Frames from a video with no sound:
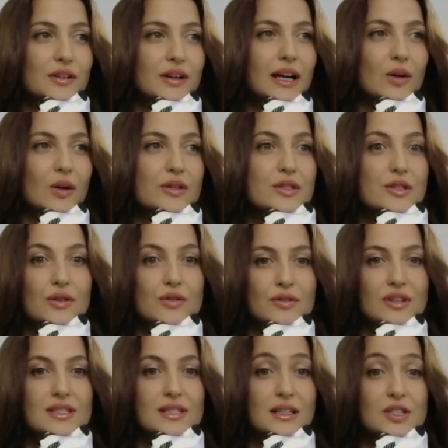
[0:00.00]
I also
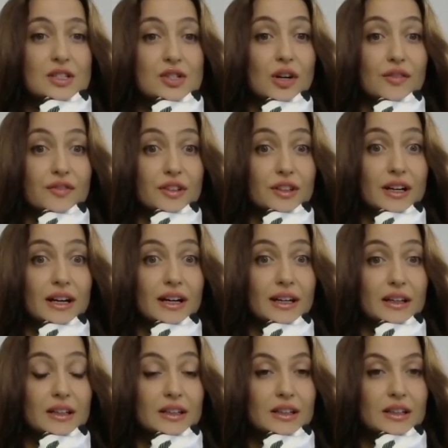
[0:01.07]
recently shot
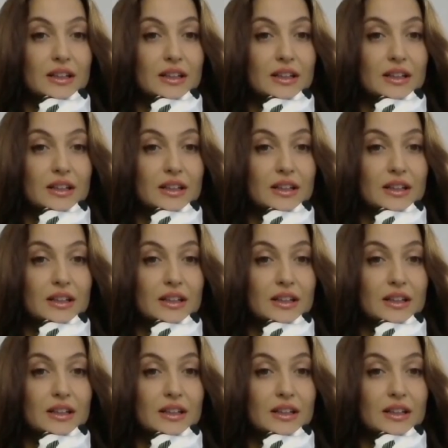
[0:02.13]
Fidai,